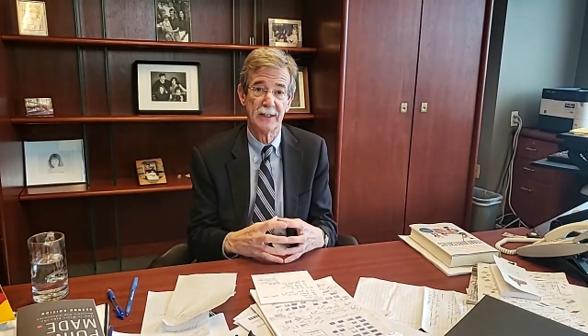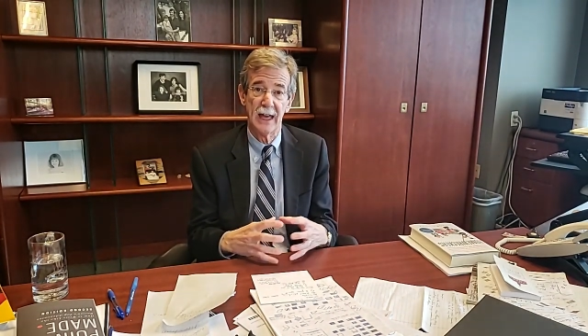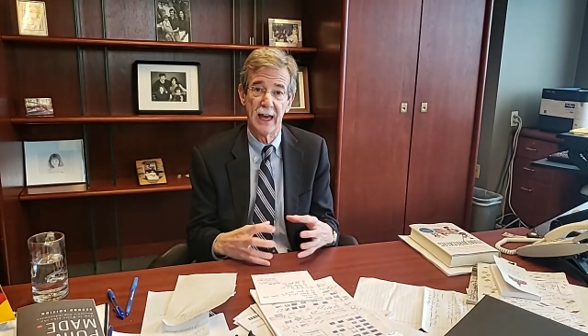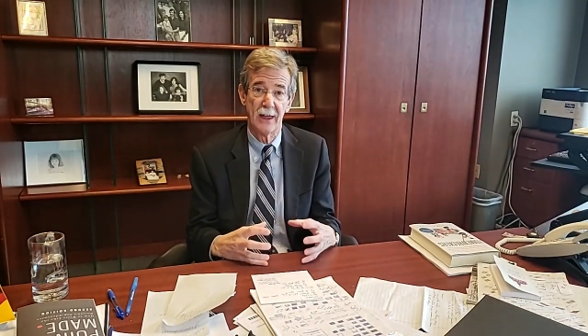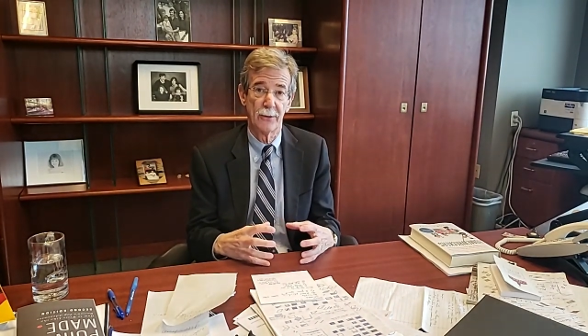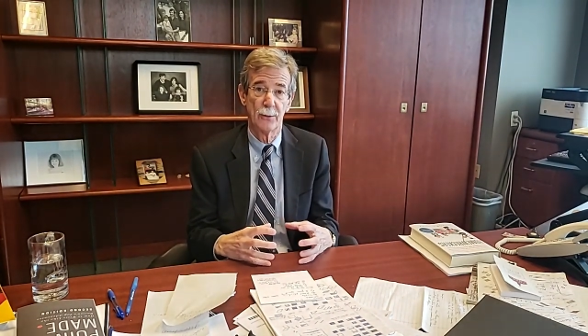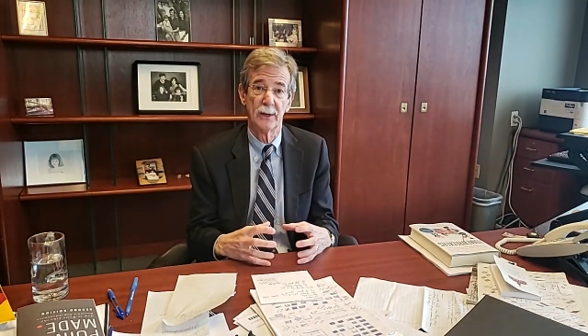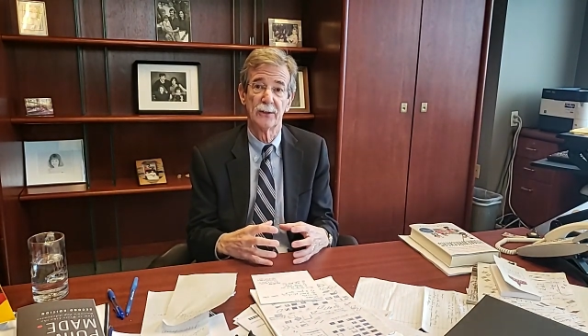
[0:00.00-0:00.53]

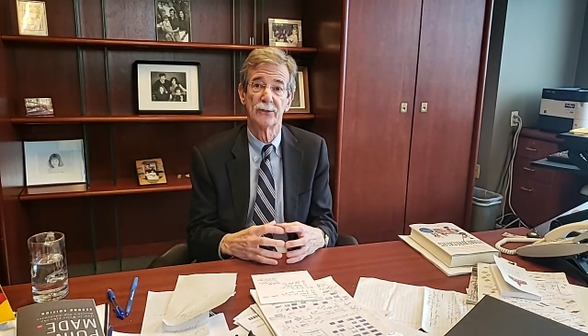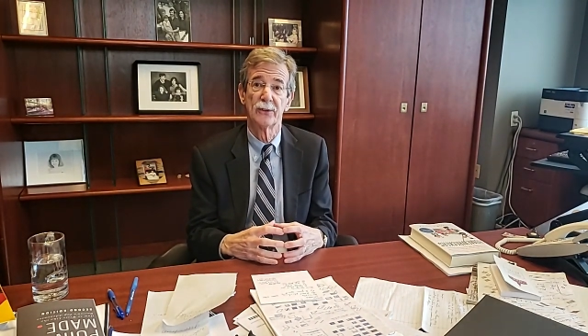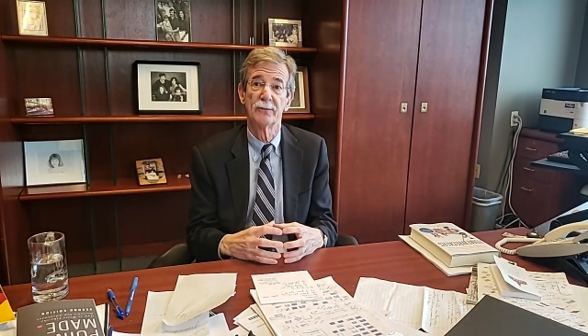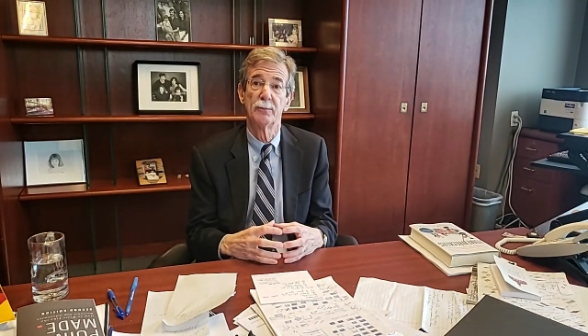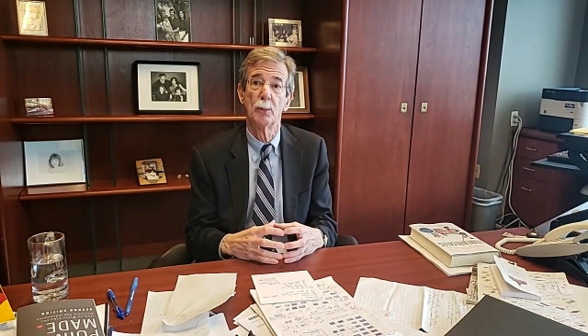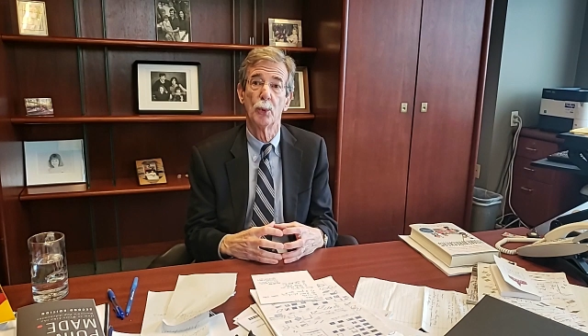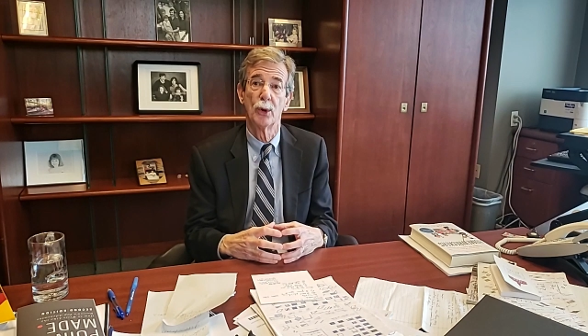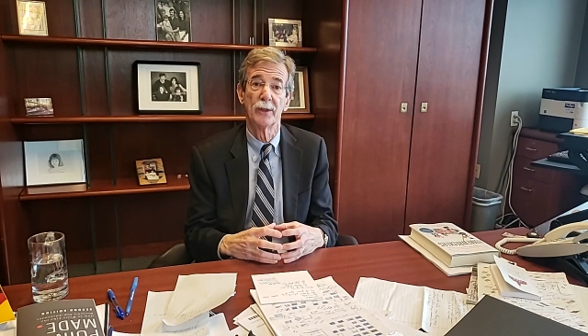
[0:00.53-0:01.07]
gatherings
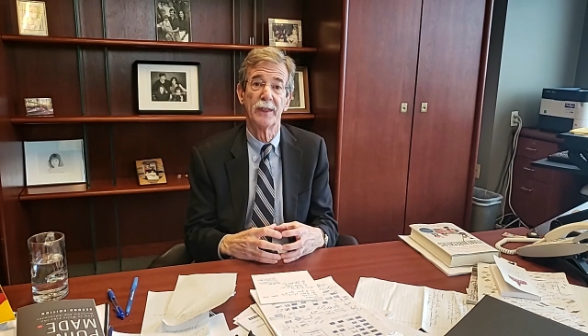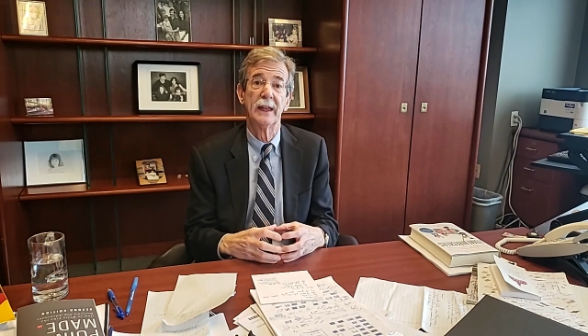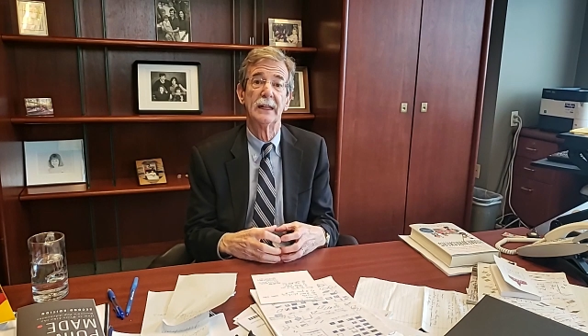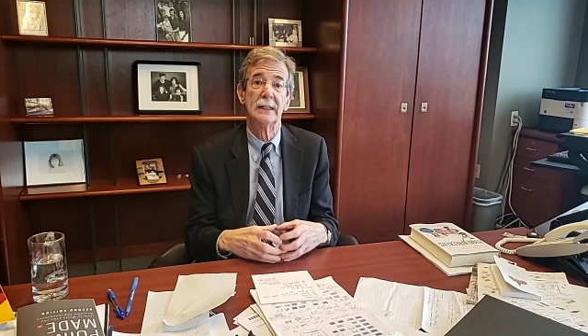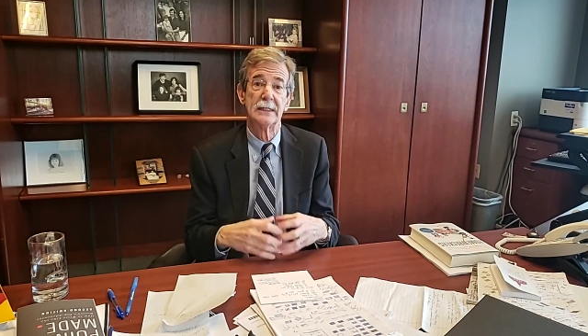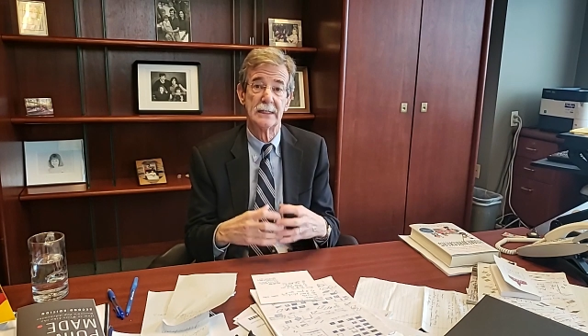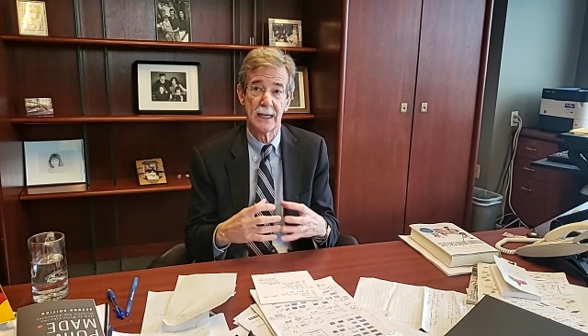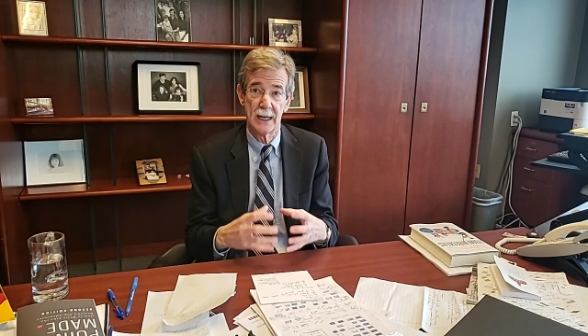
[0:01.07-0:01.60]
of more
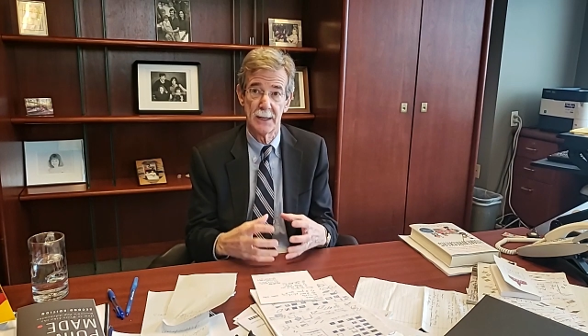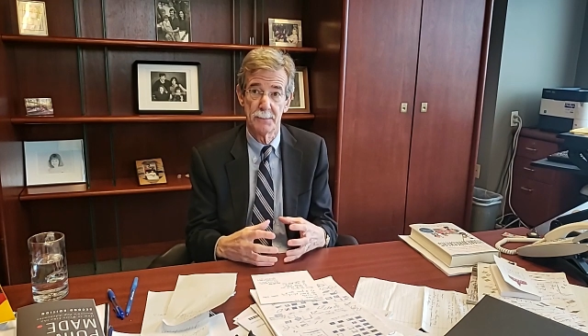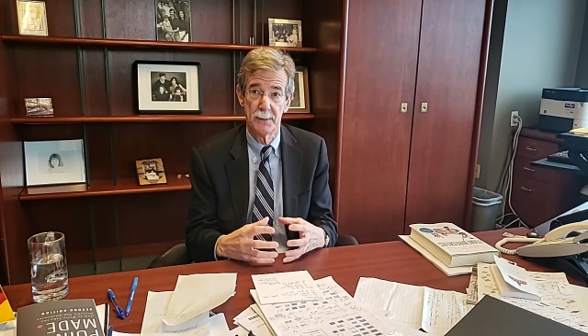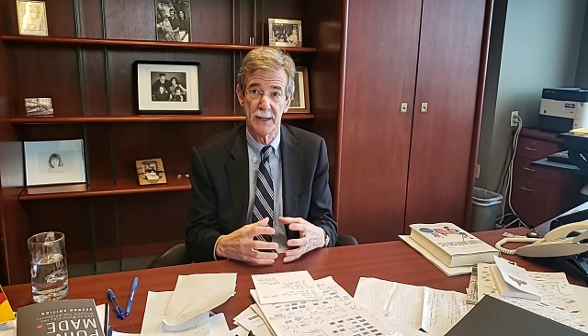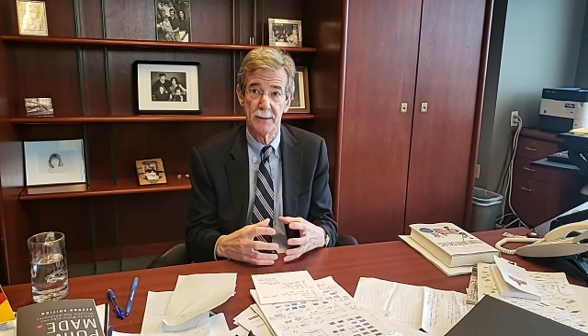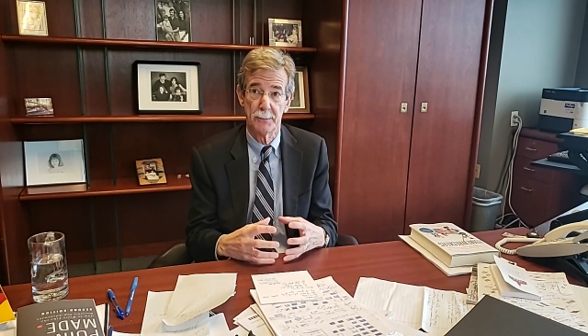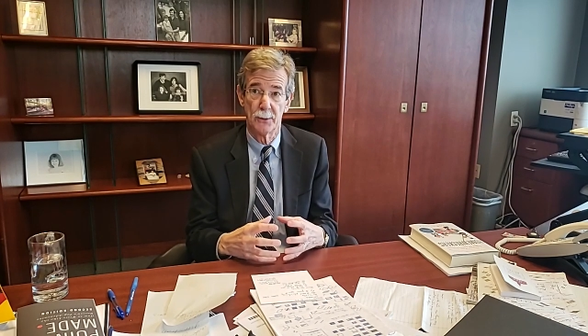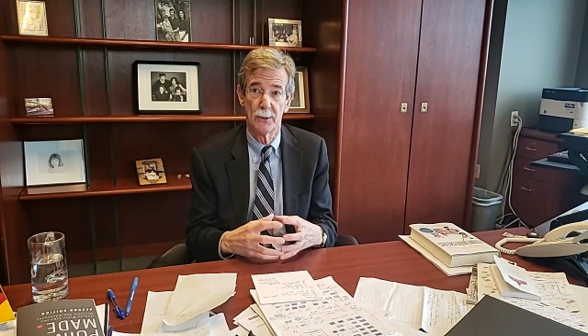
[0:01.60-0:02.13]
than 10
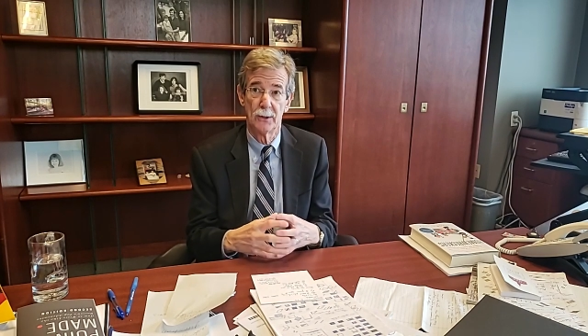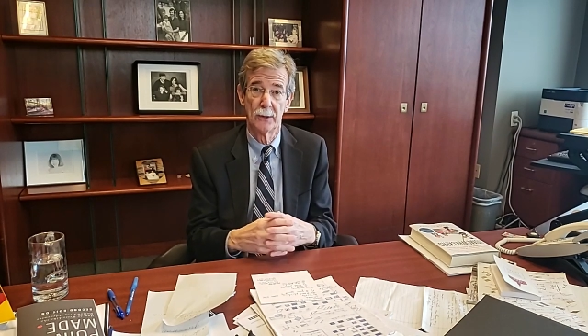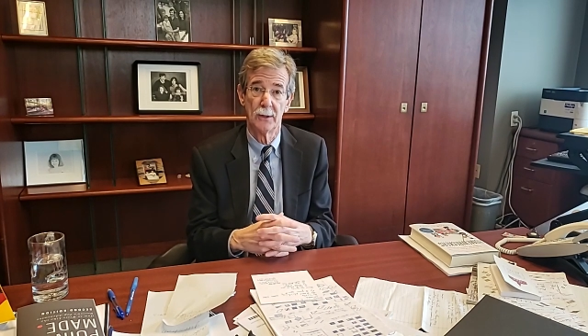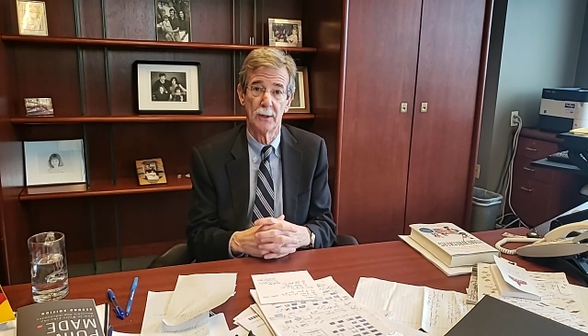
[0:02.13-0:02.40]
people.